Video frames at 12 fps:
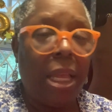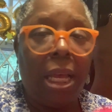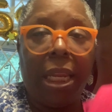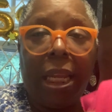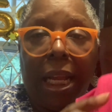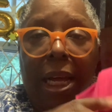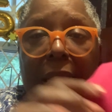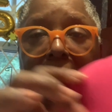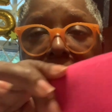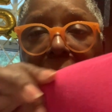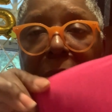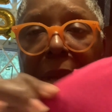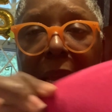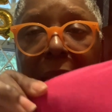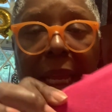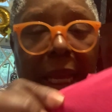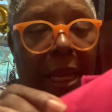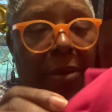And I got this
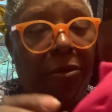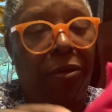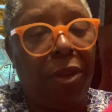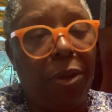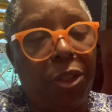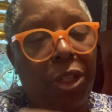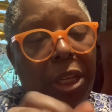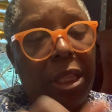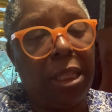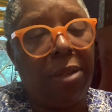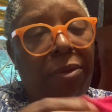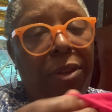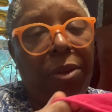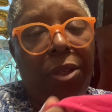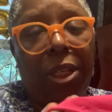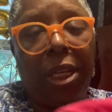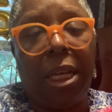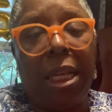pink
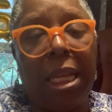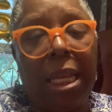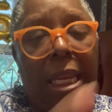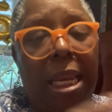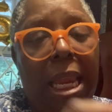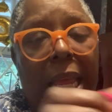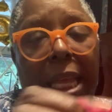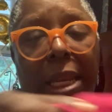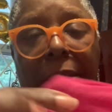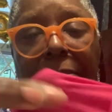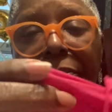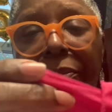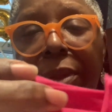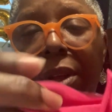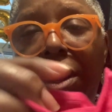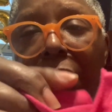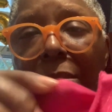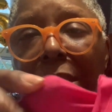fuchsia knit,
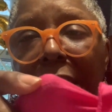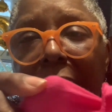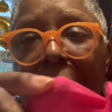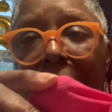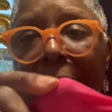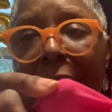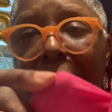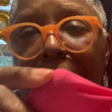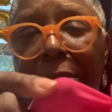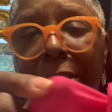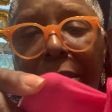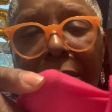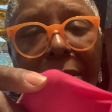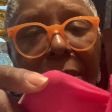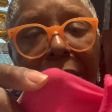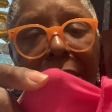almost like a bamboo,